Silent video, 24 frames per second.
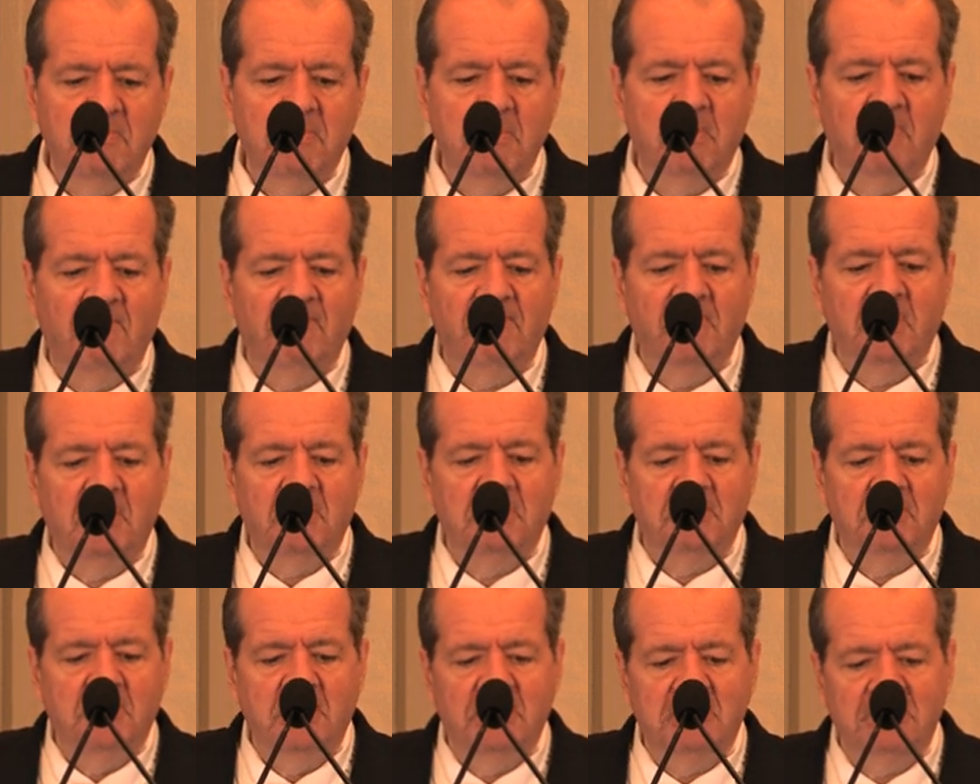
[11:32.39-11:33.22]
and you can
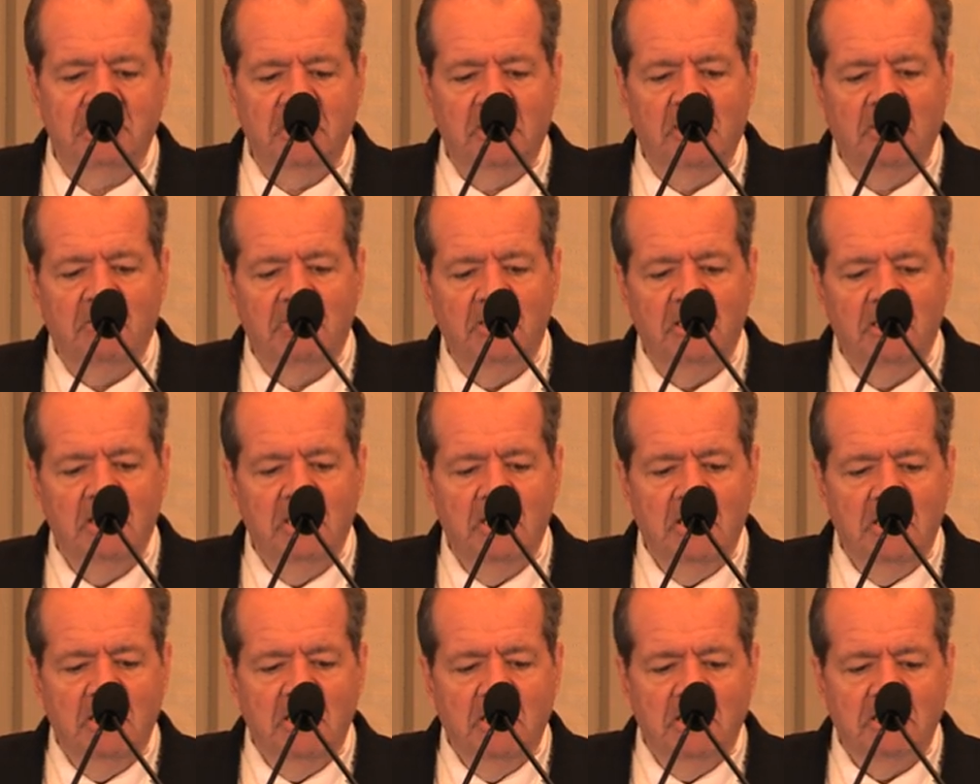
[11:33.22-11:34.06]
figure things out.
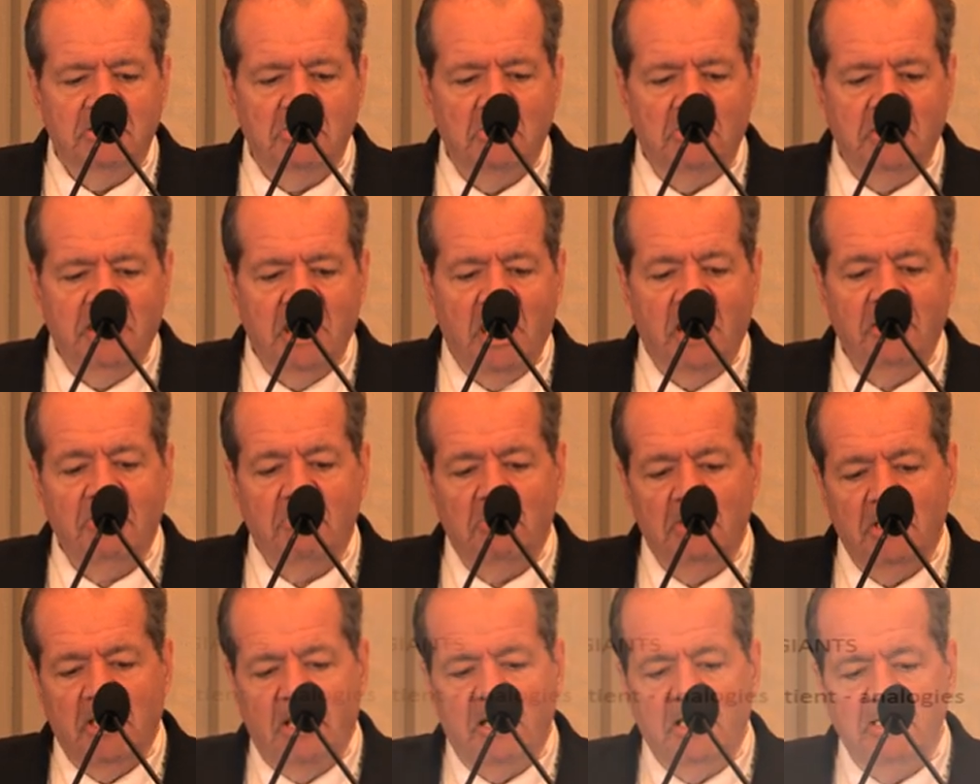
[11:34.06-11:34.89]
So
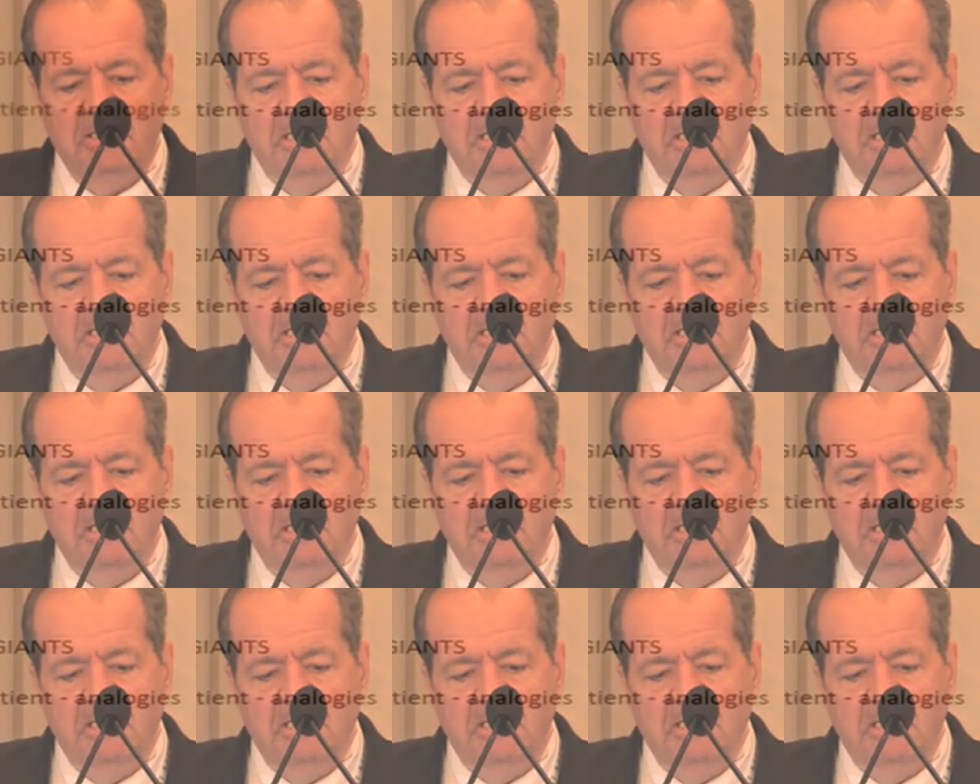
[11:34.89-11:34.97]
gather a lot